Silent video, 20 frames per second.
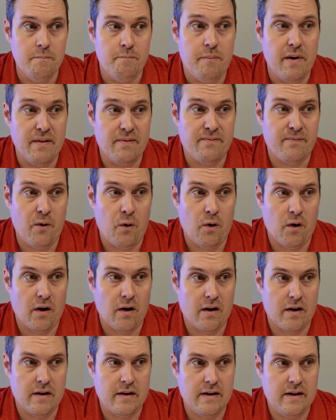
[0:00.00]

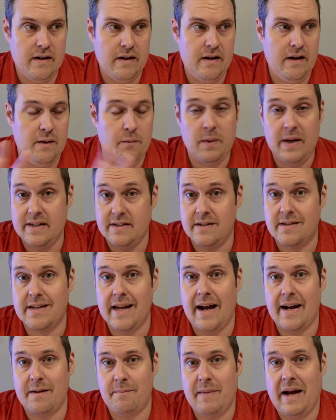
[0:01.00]
Before it went and
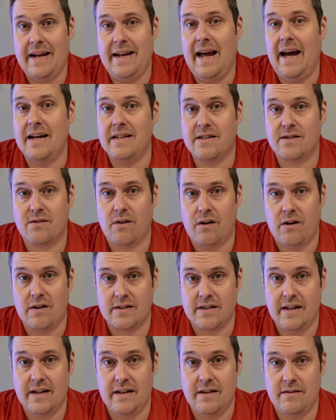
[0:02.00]
sat in my dad's
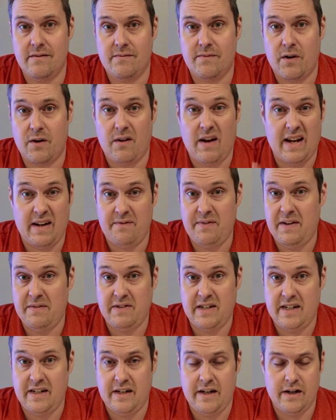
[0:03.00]
closet for like
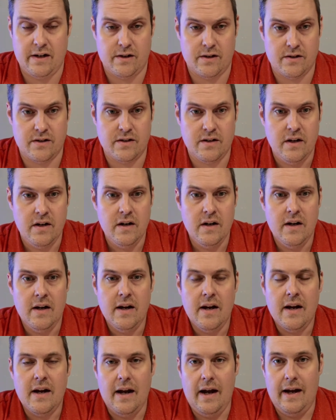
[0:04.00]
15 years.
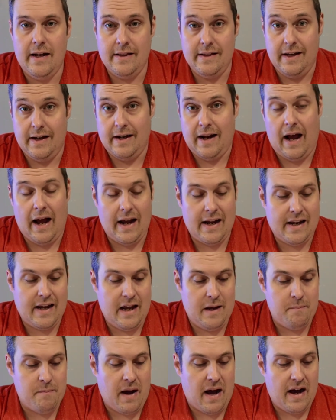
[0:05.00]
And then I
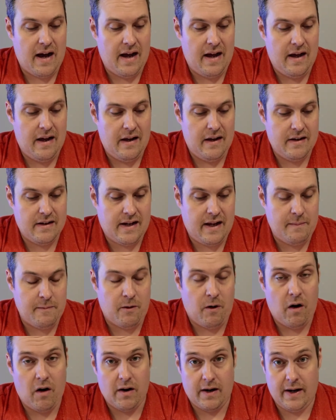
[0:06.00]
came
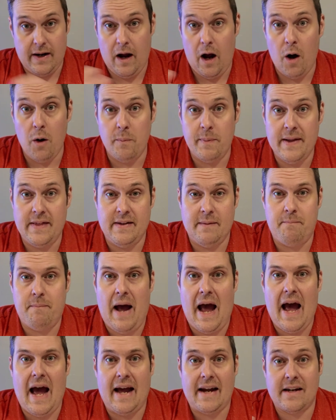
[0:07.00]
along and opened the
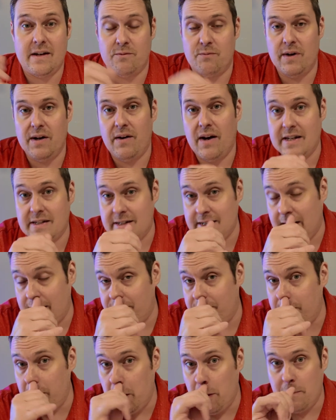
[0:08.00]
back and realized it
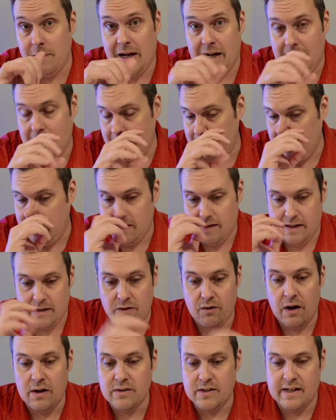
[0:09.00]
had film in it and then
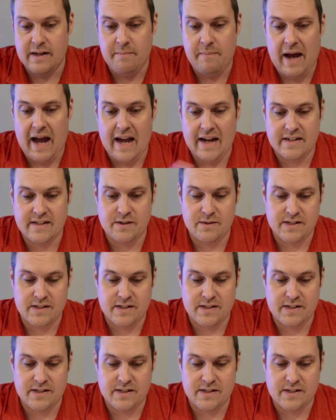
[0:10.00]
closed it back.